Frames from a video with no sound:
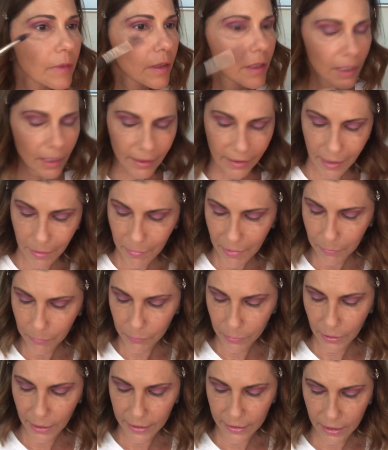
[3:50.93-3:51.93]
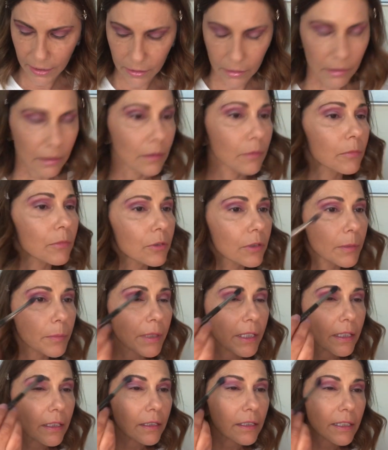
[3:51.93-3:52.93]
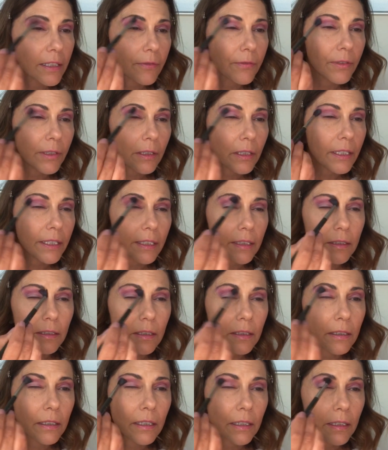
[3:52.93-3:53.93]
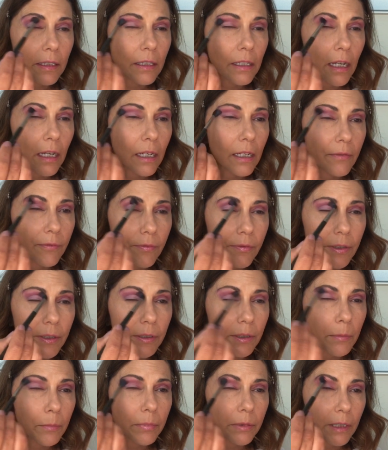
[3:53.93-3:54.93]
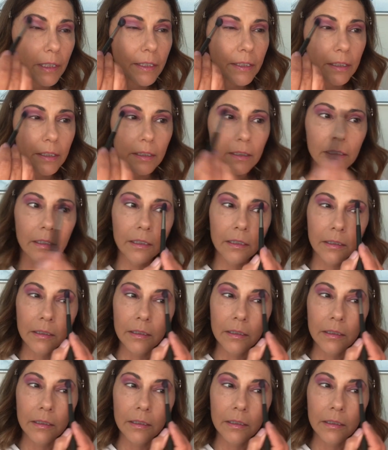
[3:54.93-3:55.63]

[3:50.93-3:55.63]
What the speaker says: And let me blend it a little more because I feel like it's not very blended.